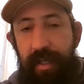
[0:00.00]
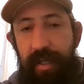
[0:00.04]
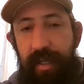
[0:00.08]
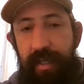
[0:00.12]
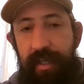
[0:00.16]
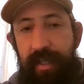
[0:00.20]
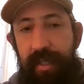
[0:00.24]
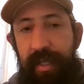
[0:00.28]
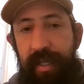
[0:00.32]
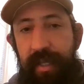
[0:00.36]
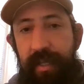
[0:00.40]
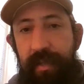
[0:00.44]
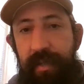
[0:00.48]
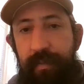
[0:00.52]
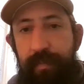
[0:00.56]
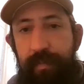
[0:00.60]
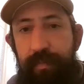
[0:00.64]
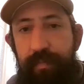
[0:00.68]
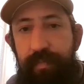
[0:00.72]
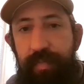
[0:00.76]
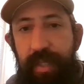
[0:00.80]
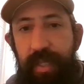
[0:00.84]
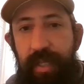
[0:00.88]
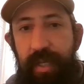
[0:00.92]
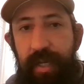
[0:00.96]
yeah.
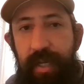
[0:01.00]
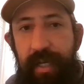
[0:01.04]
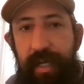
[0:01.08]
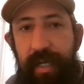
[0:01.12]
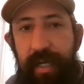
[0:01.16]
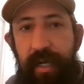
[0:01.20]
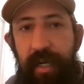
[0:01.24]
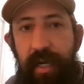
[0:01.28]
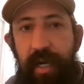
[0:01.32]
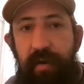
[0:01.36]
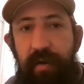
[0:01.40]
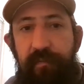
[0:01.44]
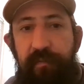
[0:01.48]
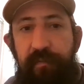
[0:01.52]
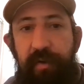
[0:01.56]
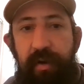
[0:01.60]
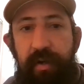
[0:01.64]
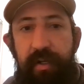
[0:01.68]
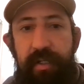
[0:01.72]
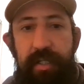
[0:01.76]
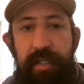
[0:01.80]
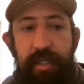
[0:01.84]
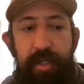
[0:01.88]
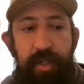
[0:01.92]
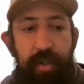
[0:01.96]
then I got an
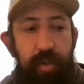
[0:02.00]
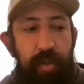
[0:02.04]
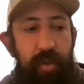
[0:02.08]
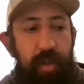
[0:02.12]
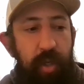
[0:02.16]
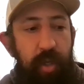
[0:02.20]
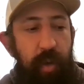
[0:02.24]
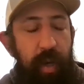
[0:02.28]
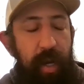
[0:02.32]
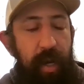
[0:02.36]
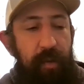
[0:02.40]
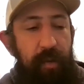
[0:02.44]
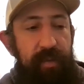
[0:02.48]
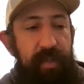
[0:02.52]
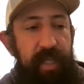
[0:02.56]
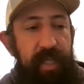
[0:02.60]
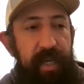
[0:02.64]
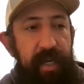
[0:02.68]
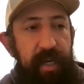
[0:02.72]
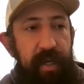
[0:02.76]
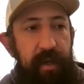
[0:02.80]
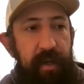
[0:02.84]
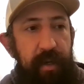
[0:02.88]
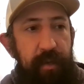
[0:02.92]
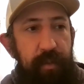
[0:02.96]
offer to go out
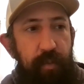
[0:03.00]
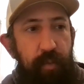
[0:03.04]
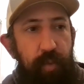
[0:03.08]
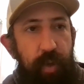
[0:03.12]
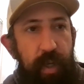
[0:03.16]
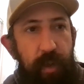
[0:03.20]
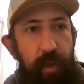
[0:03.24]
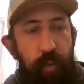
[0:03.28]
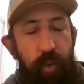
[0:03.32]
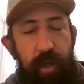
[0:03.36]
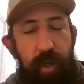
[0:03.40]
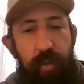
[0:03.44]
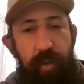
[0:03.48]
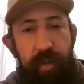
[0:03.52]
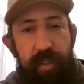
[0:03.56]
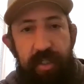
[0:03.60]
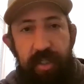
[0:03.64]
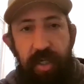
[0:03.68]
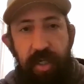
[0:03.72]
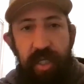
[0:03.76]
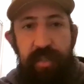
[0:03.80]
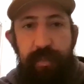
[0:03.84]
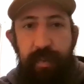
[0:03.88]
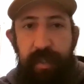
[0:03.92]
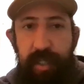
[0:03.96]
there and, and work
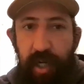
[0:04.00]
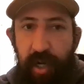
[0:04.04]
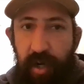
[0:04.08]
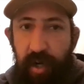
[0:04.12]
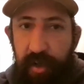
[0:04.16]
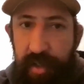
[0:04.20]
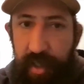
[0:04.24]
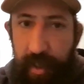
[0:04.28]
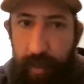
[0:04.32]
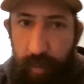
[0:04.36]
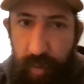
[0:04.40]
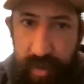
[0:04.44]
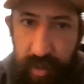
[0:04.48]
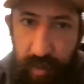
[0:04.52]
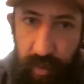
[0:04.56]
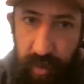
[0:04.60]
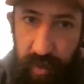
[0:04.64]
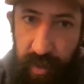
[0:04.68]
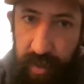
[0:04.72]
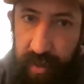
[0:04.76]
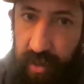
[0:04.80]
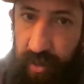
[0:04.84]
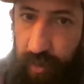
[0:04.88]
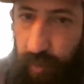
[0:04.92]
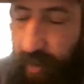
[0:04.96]
with Charles McCarthy was a
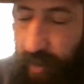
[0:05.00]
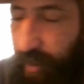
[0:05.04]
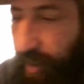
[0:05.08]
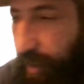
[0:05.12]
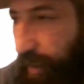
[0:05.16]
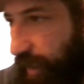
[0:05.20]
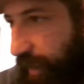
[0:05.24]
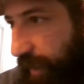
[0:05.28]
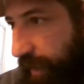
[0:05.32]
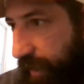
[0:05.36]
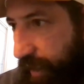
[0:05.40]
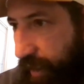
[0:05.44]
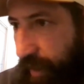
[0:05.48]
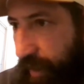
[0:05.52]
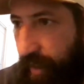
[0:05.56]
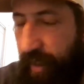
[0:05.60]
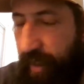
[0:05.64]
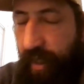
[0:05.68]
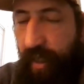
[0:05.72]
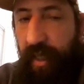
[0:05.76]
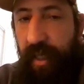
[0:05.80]
really sweet guy.